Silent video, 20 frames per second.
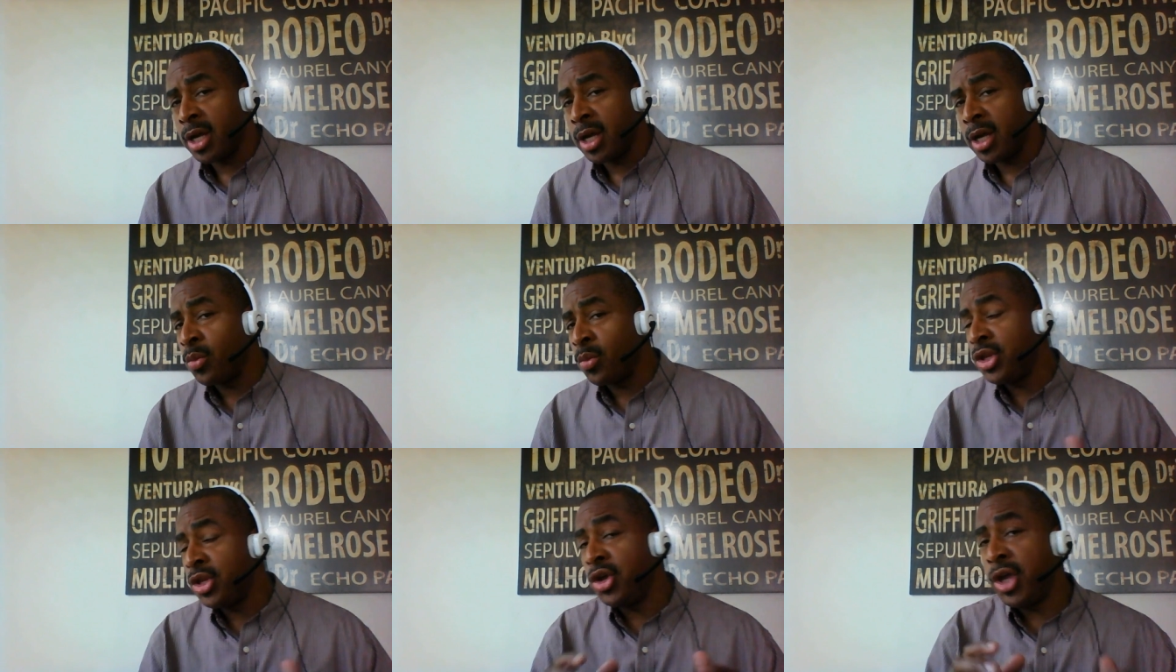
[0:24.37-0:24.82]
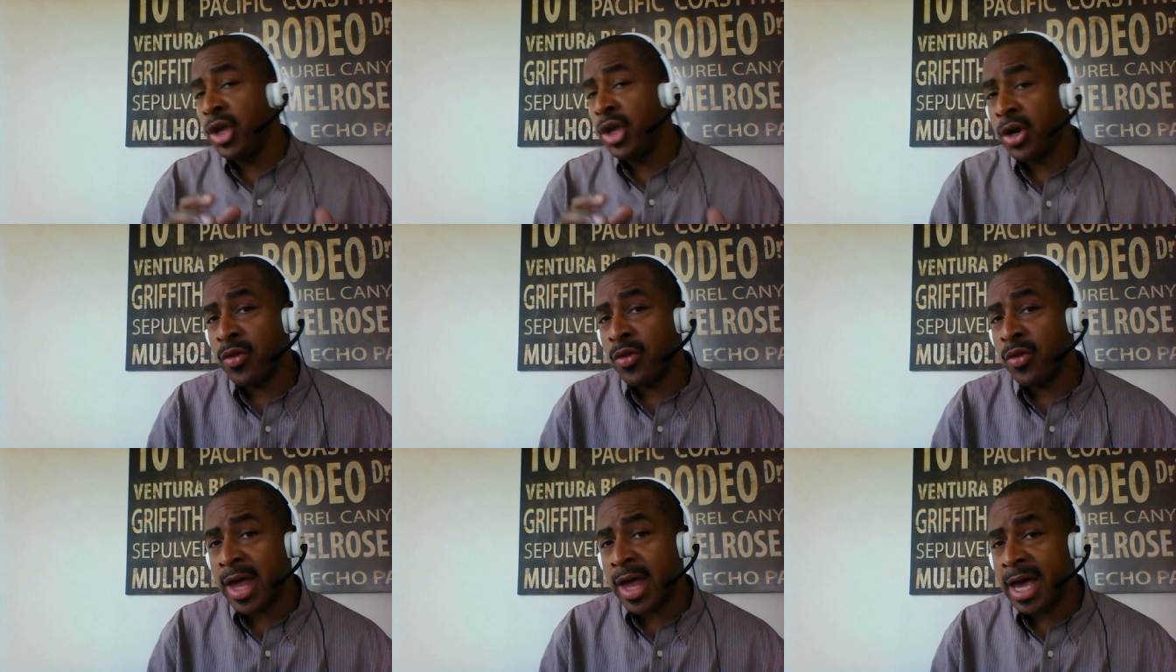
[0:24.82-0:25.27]
And when you
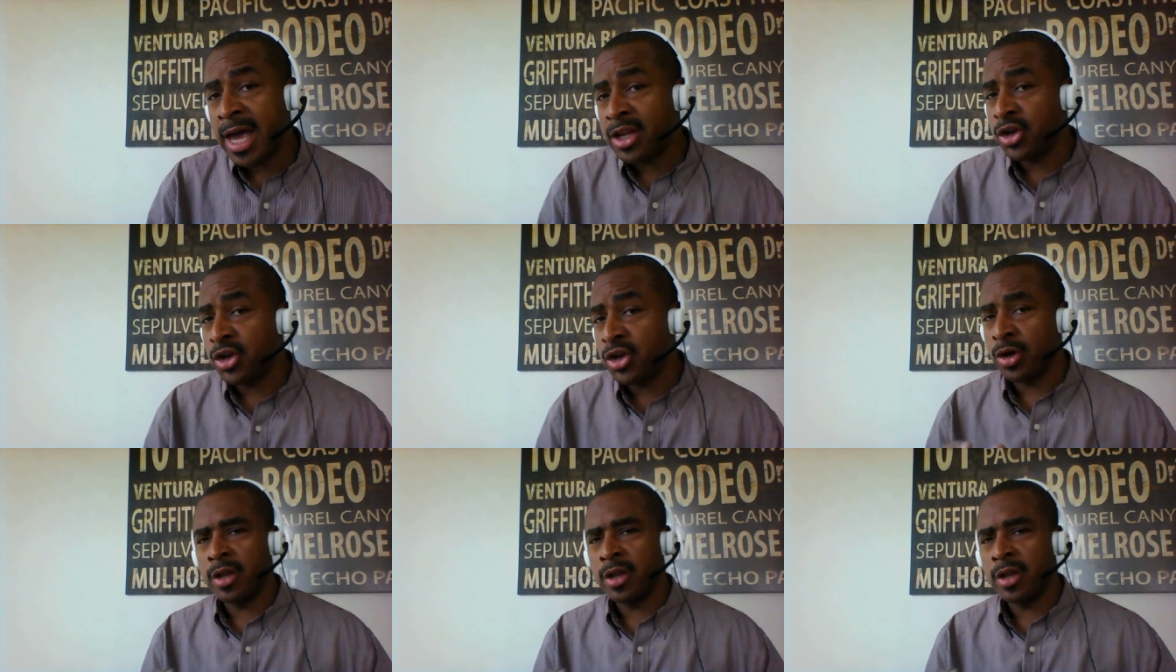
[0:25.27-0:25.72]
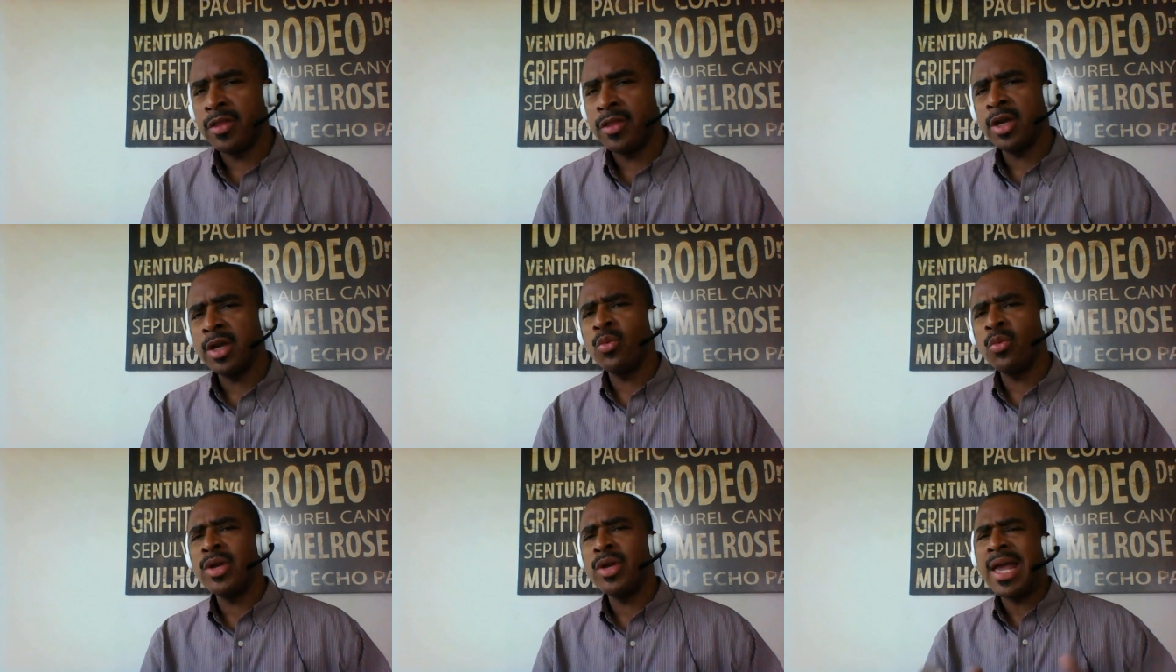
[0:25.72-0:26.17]
hear that, you're going to
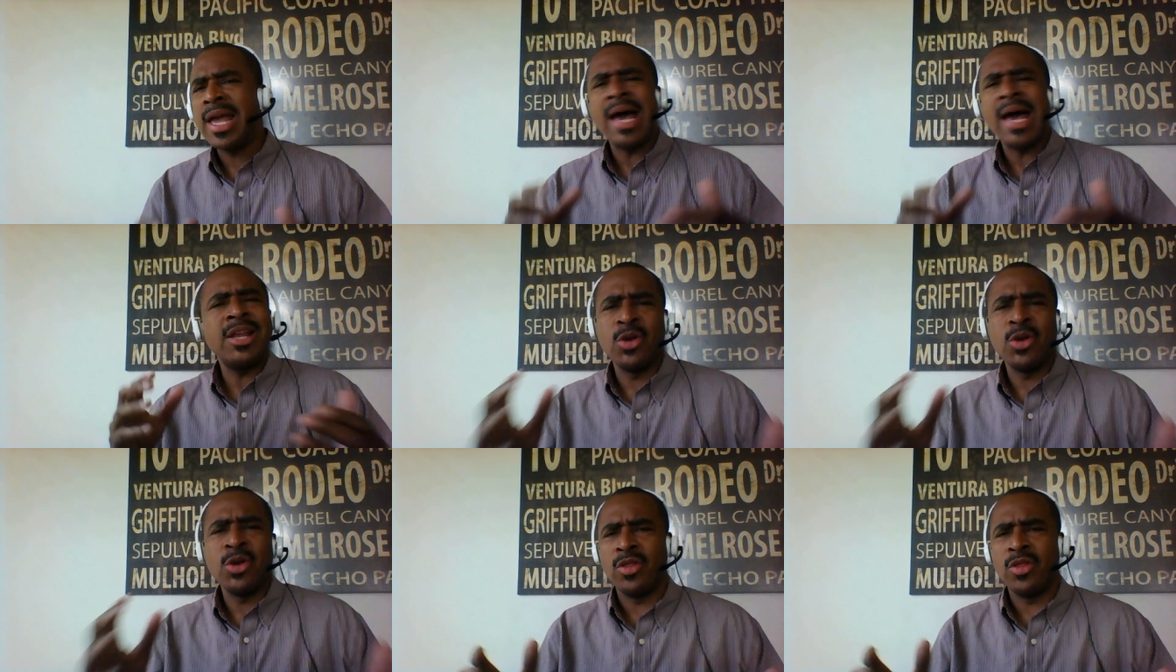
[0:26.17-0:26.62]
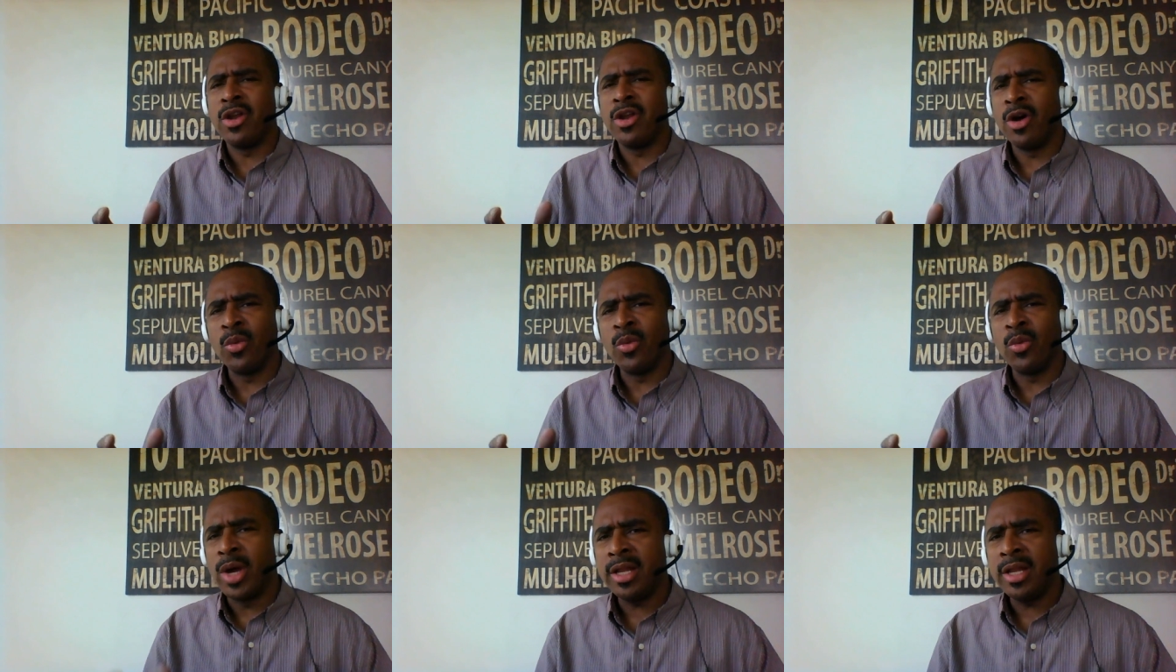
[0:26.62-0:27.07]
think, well, yeah, I know that
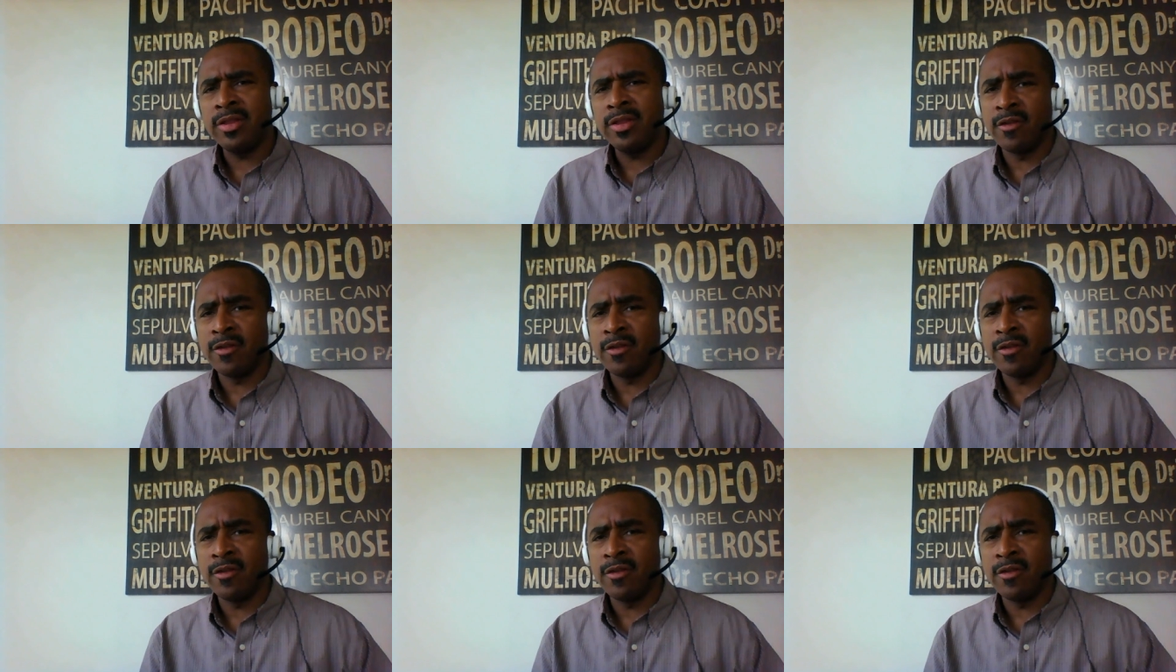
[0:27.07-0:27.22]
already.